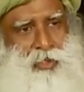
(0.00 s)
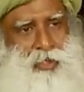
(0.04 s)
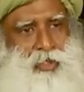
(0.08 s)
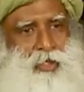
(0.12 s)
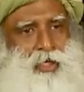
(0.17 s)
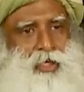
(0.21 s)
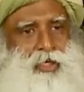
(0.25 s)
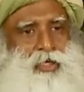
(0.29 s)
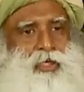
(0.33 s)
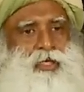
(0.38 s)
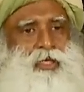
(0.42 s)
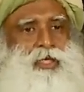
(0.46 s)

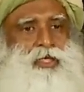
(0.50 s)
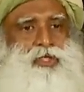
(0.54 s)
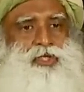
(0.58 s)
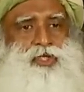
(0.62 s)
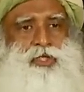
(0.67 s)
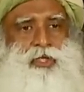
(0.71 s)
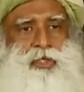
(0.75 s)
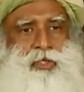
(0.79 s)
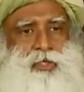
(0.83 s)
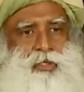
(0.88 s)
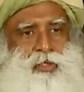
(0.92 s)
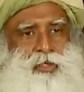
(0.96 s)
innate
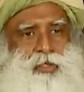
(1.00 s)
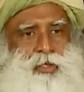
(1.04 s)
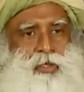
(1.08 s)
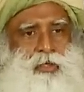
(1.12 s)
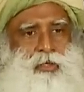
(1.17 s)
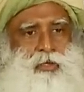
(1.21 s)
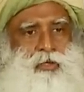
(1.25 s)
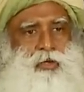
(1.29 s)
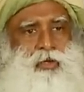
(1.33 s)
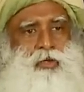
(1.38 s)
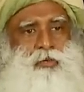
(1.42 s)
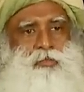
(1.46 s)
nature,
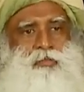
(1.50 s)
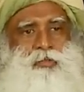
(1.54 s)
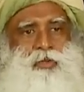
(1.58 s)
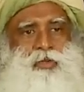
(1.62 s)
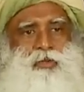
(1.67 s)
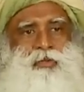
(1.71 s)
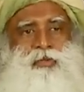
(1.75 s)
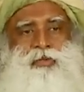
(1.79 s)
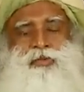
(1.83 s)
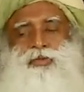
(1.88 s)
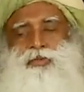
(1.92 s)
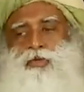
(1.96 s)
not
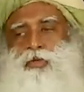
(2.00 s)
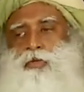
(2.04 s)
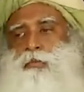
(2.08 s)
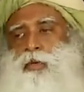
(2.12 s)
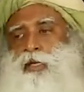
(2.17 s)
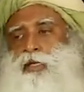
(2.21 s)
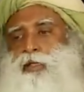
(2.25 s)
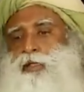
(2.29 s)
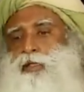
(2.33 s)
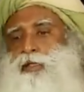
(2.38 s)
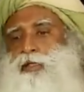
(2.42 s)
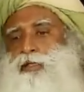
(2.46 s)
because you're
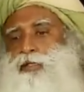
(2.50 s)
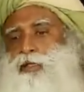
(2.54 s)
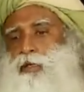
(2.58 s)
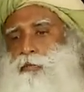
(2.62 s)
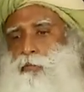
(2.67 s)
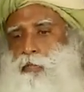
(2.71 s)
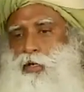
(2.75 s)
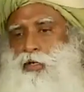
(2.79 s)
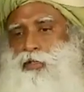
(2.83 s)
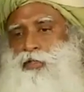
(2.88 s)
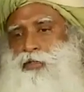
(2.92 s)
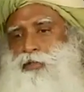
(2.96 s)
better than
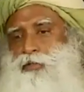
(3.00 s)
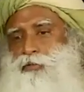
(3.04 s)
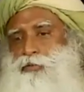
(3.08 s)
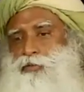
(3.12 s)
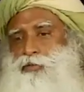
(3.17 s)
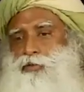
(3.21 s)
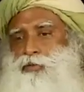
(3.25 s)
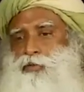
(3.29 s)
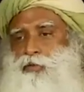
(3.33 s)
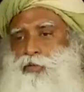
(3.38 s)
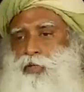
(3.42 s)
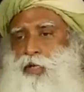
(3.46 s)
somebody.
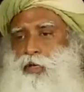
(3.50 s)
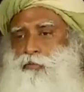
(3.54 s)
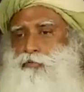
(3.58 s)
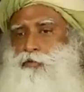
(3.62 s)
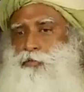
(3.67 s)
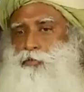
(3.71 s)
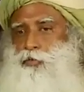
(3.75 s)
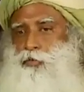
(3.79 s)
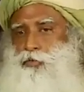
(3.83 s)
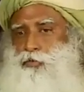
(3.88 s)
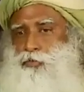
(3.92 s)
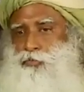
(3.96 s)
You don't have
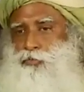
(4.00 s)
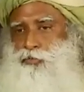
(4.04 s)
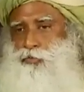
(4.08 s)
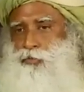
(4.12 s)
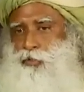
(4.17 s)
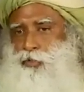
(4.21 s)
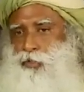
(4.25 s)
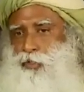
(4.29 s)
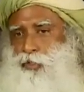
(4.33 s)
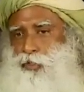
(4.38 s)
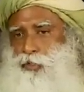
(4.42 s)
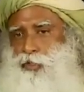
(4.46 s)
to prove
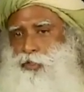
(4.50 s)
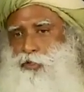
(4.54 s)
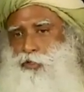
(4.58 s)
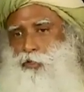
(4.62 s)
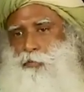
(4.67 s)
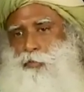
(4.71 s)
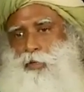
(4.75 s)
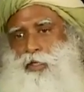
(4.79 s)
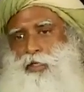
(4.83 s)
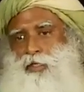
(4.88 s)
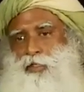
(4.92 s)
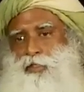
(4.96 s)
that
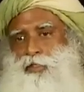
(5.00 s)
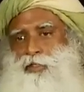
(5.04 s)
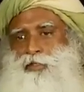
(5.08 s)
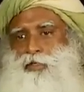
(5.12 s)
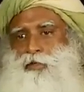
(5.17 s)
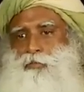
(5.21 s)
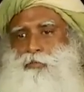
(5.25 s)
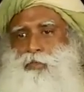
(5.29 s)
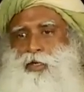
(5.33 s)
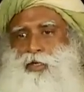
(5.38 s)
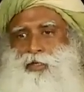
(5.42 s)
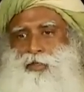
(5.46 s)
you're better than
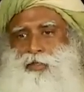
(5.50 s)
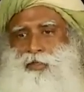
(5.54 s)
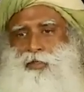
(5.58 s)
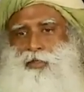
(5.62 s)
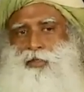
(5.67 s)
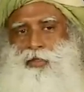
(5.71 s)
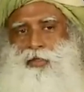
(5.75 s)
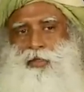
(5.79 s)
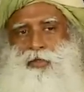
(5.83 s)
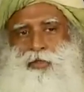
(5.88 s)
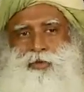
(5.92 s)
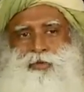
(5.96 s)
somebody.
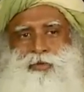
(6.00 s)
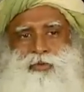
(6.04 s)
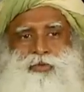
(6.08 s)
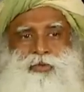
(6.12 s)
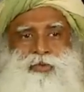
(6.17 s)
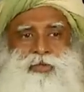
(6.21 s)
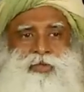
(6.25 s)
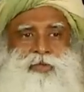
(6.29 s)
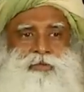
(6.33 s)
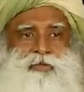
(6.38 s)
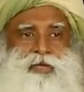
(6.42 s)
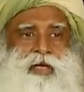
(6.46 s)
You
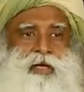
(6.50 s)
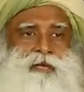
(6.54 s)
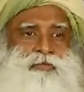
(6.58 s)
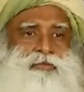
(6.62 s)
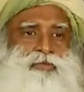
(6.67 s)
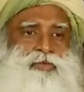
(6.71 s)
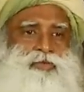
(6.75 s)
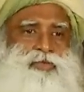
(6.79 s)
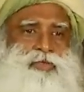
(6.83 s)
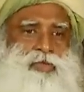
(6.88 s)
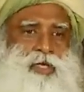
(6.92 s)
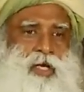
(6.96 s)
don't even have
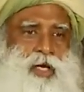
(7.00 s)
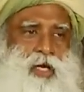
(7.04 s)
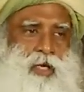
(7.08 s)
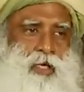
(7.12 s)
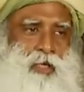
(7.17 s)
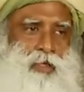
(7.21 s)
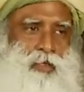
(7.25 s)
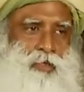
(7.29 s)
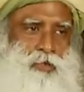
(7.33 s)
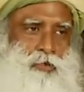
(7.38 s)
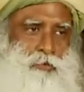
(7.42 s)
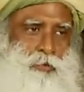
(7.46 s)
to
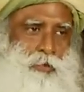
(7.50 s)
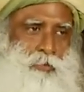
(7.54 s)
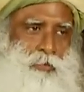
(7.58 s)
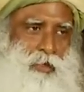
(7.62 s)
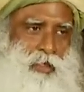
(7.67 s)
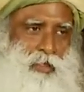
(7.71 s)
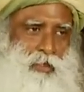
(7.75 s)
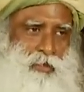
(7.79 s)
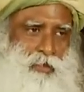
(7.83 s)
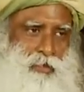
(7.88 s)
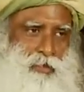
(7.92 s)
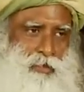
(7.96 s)
try to be
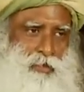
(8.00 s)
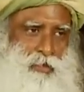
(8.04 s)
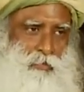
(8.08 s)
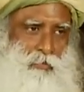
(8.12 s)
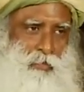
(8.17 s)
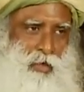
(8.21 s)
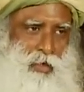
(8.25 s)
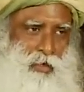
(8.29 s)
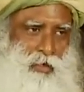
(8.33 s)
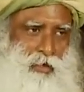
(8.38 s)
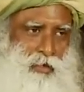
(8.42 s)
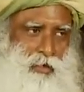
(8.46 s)
better than
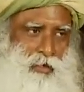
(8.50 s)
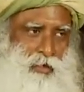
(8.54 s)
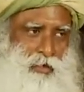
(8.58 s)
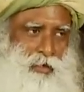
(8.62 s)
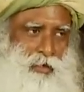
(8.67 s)
somebody.